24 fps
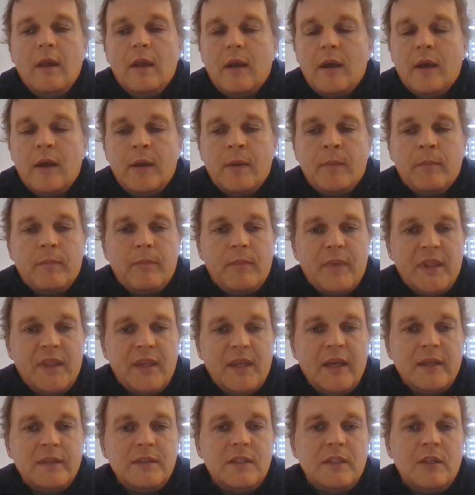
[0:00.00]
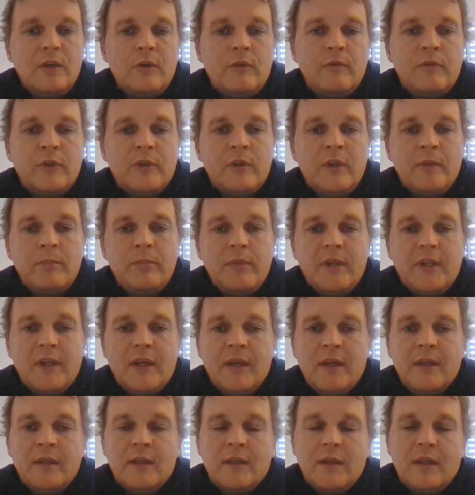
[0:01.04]
But that's the overall
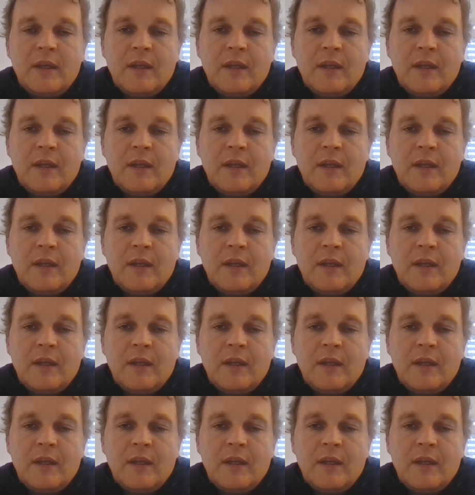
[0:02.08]
plan,